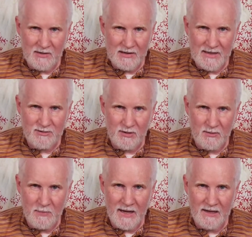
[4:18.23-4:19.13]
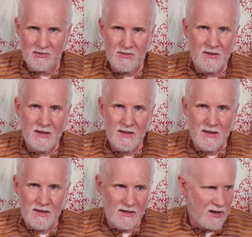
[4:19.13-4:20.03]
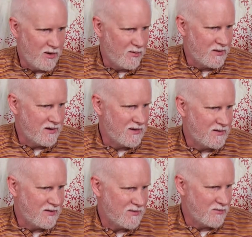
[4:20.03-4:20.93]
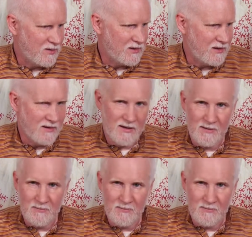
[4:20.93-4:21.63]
and electric mics, it doesn't really,